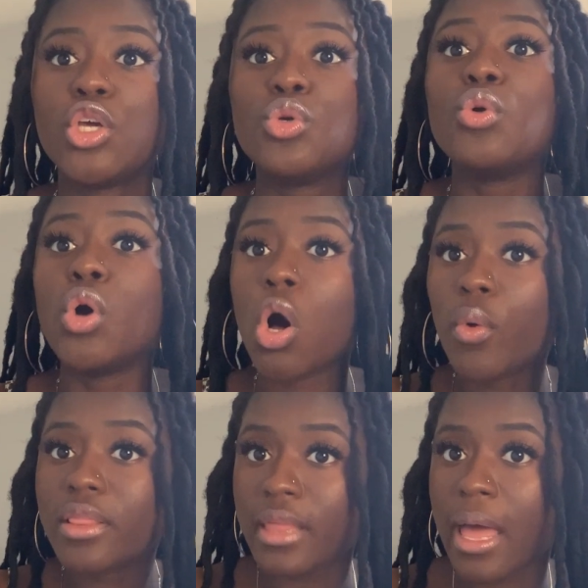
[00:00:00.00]
You go
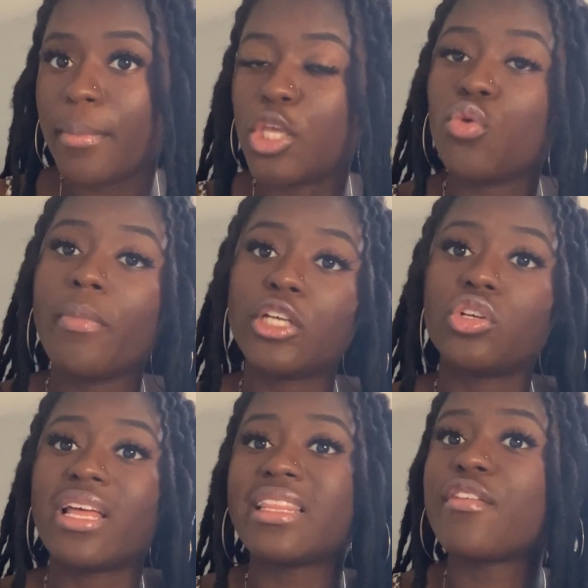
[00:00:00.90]
with them and you make sure
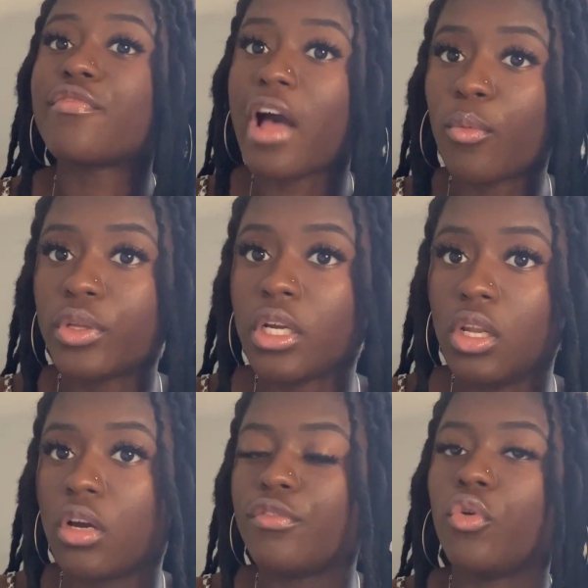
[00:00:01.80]
that they find what they're
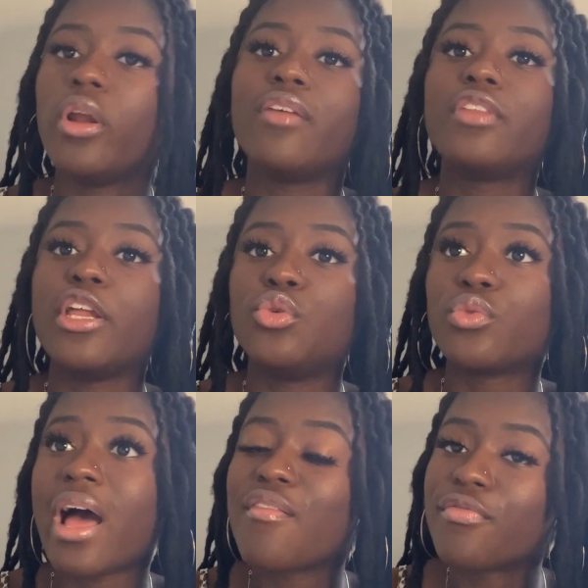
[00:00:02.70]
looking for. And if they do
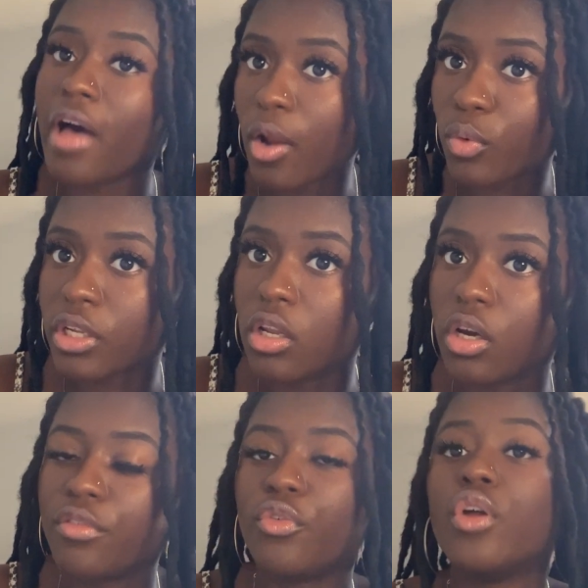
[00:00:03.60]
not find what they're
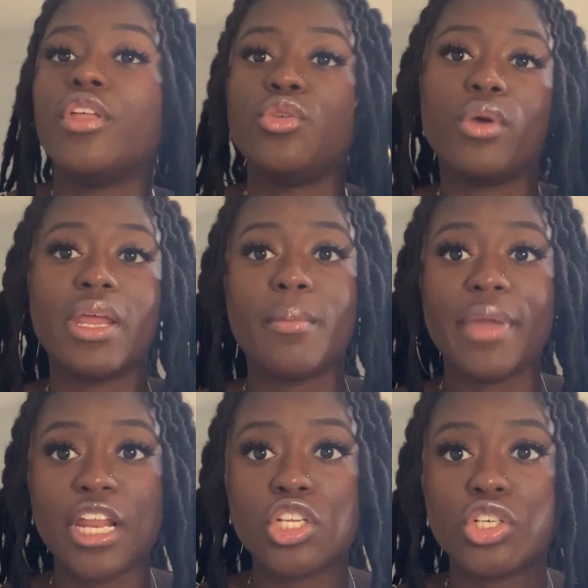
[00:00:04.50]
looking for, then you get a
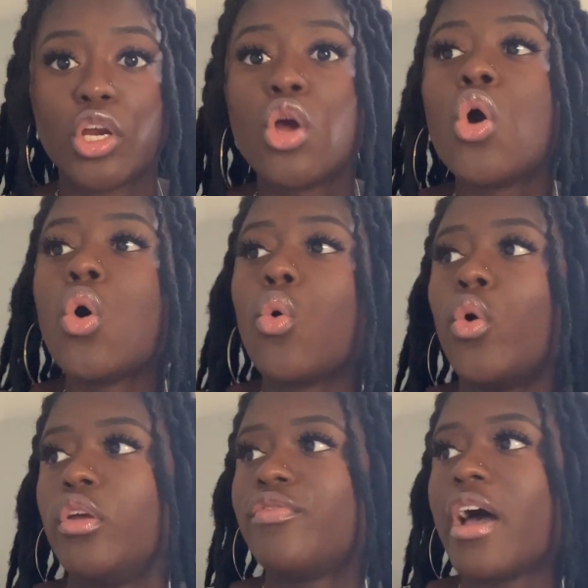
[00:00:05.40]
manager, or
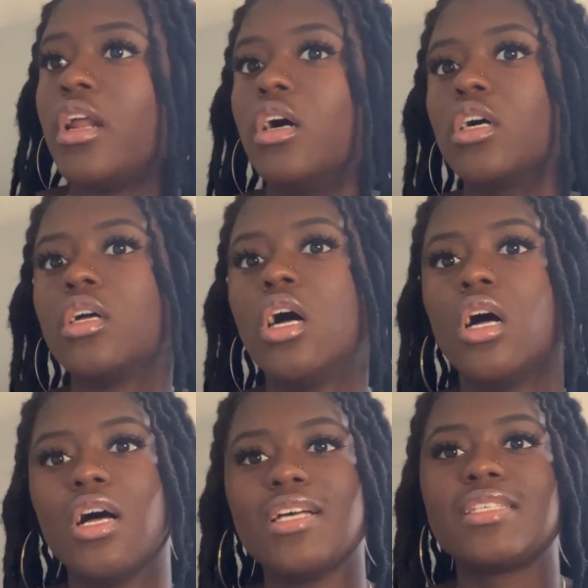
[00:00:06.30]
you find
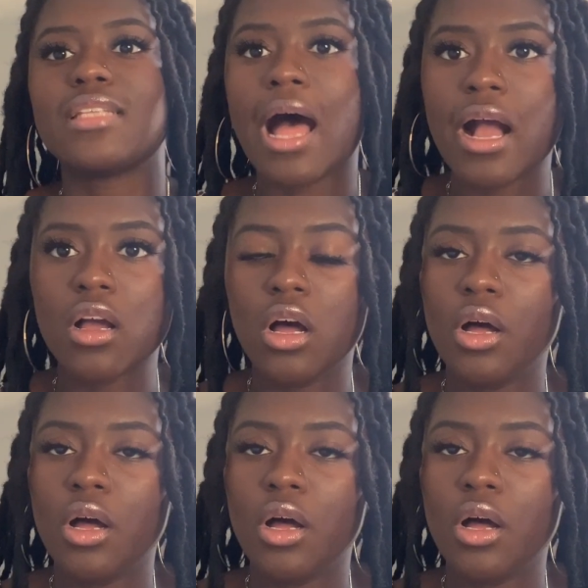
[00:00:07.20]
a stock